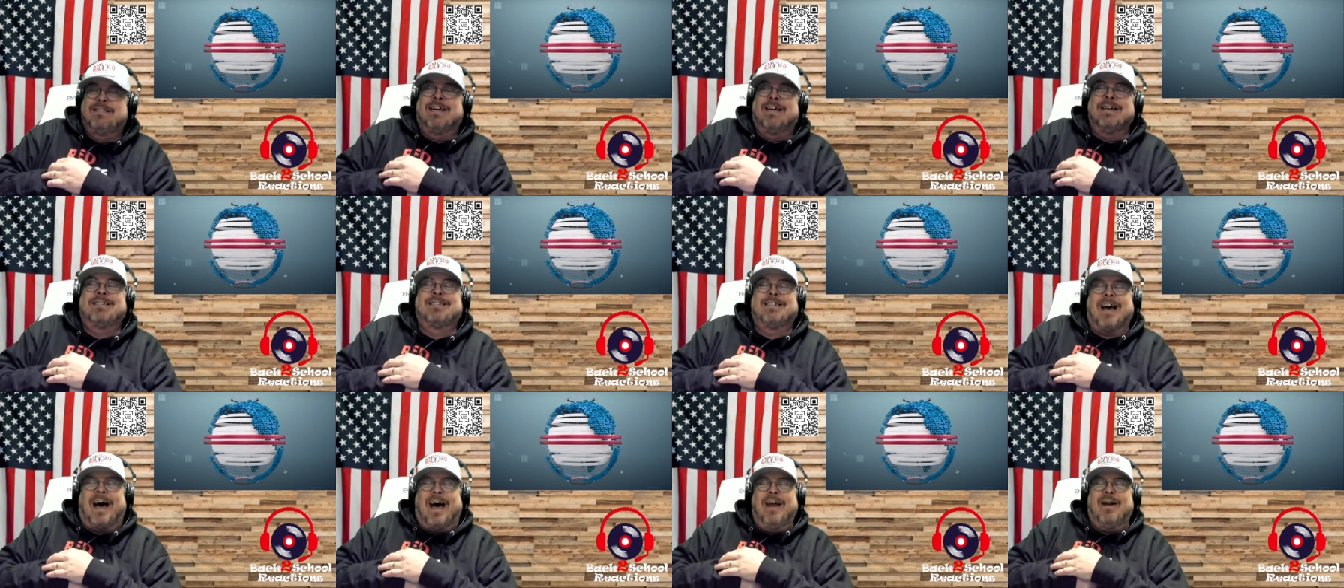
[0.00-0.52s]
the
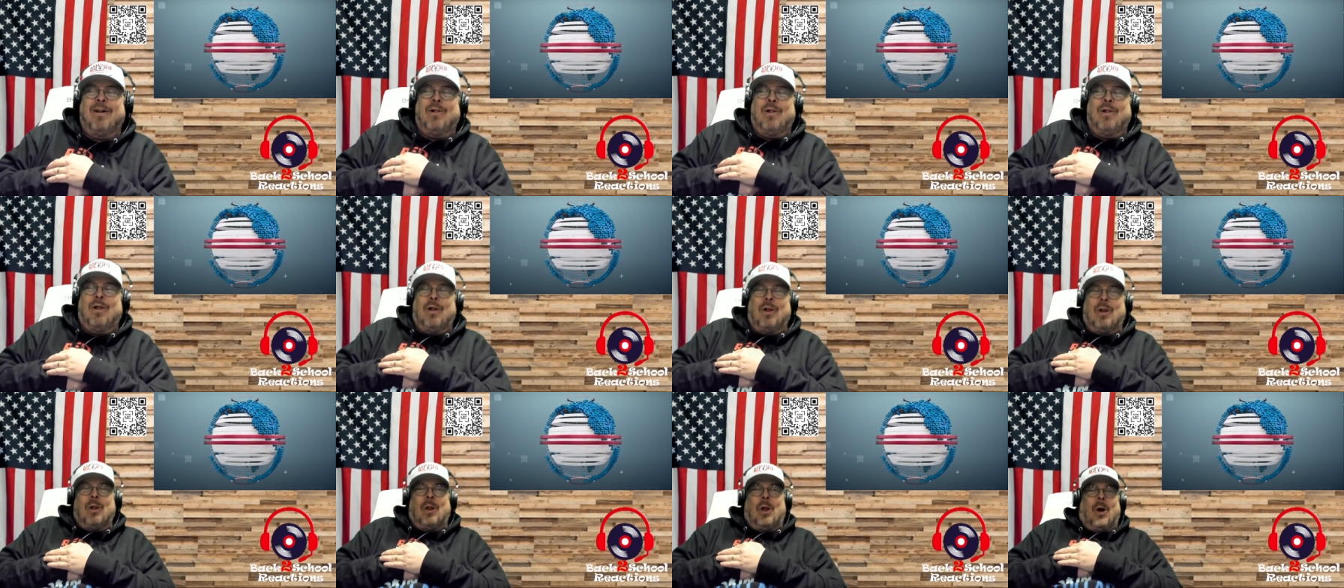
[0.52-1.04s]
title
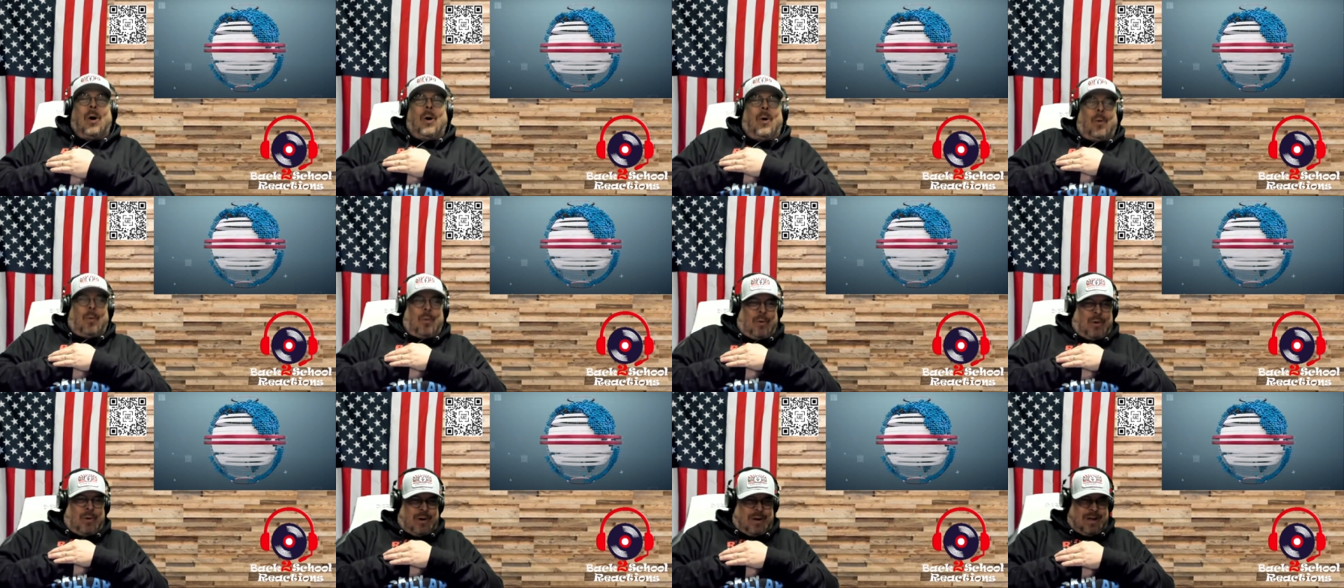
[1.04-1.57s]

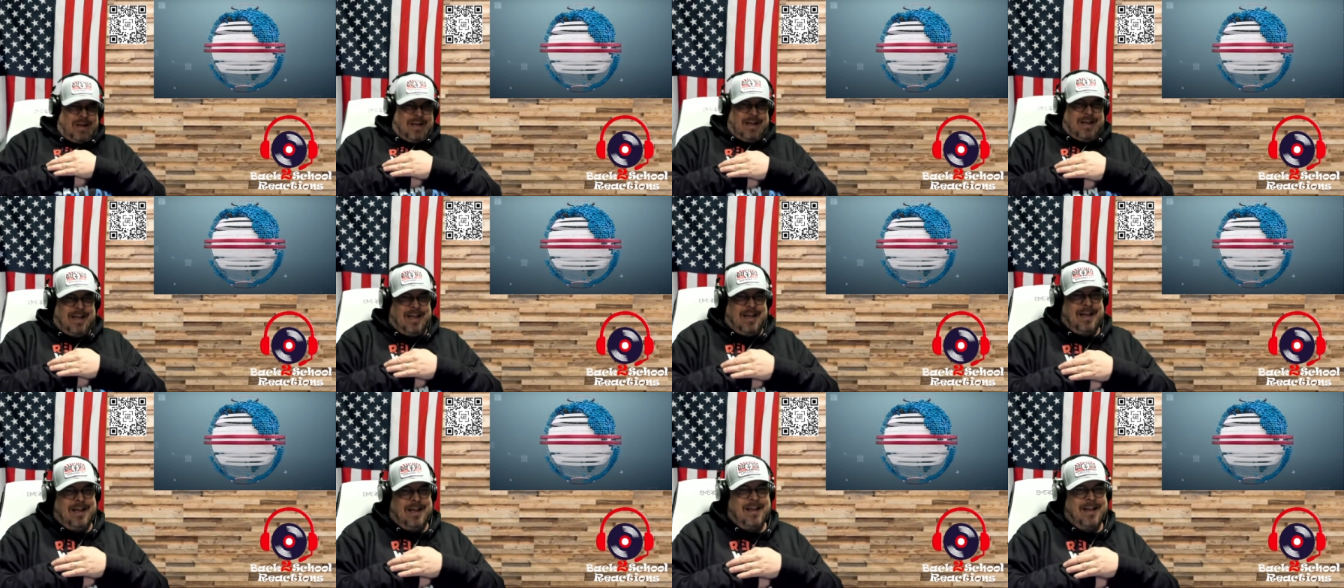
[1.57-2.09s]
alone
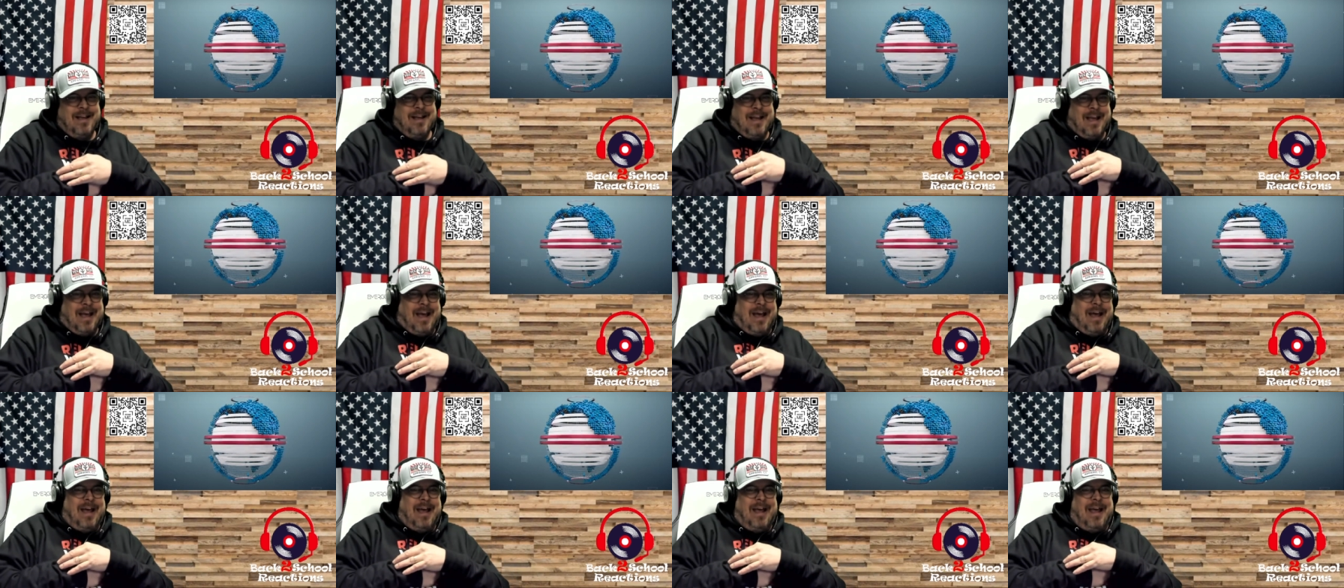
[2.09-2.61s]

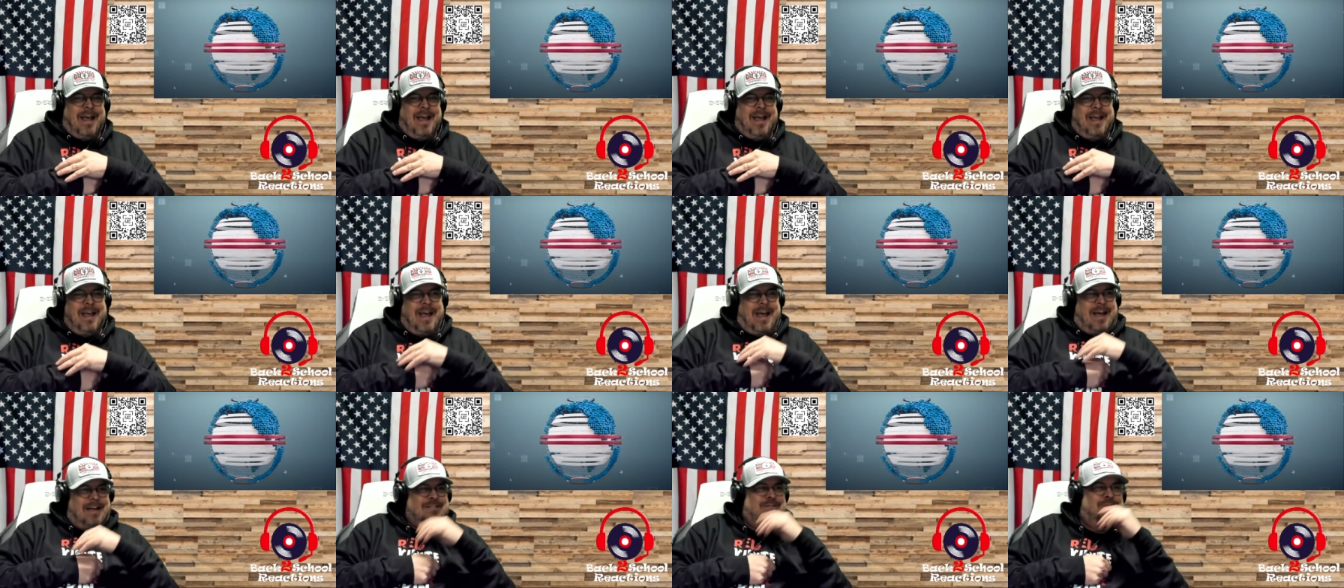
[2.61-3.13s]

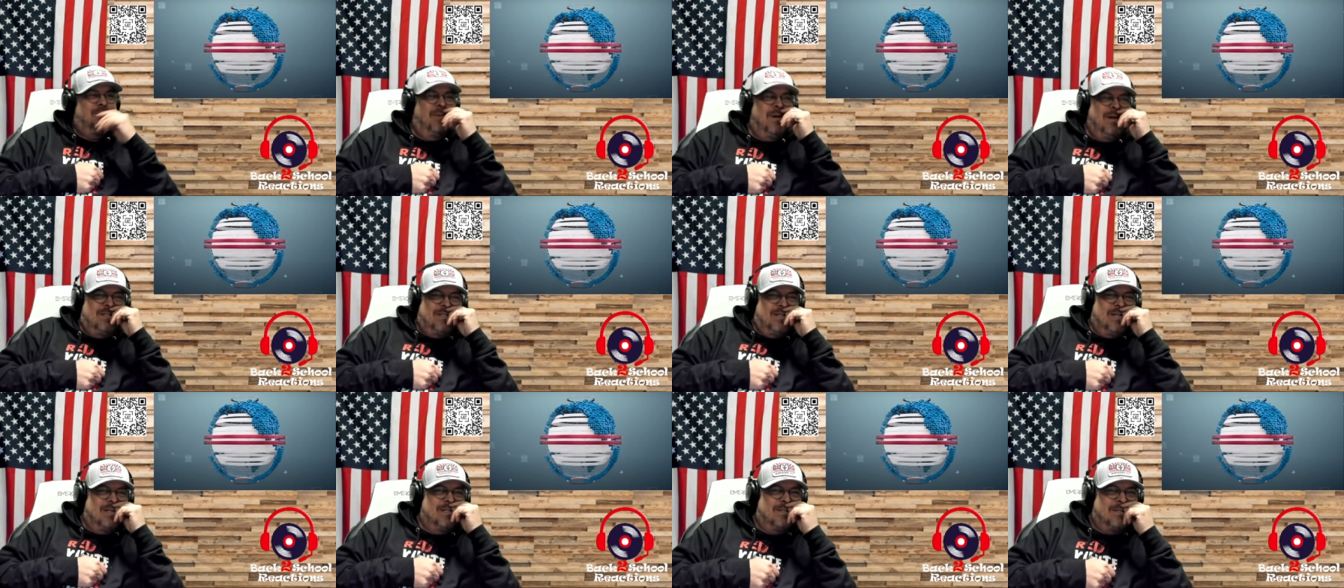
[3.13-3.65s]
has me
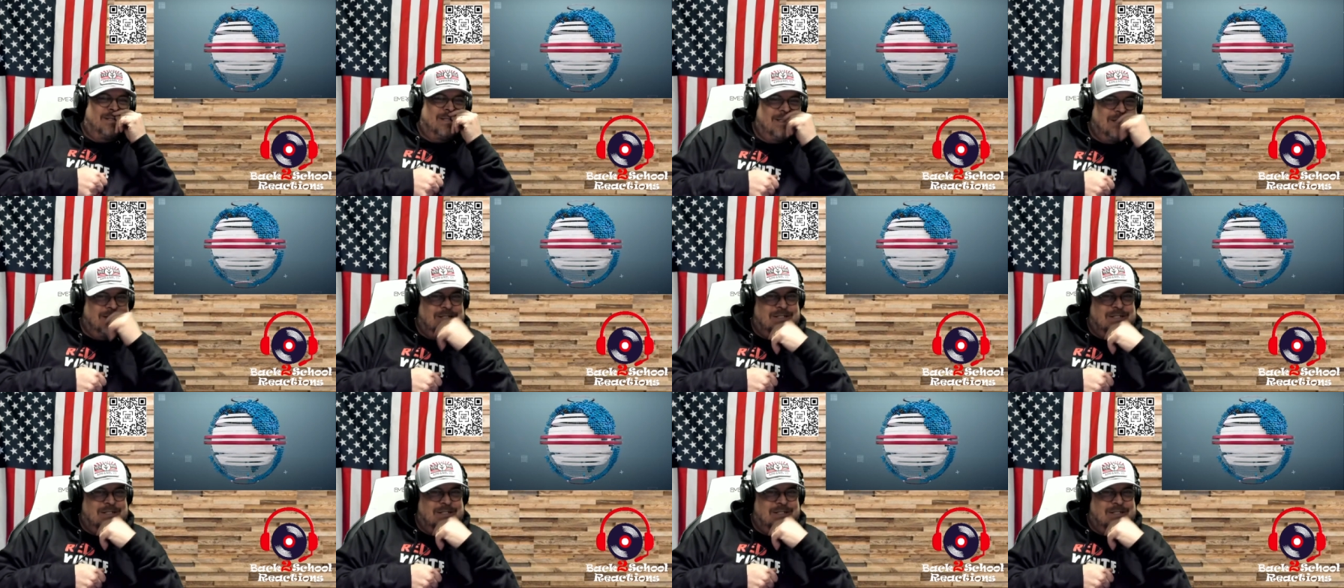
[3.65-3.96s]
just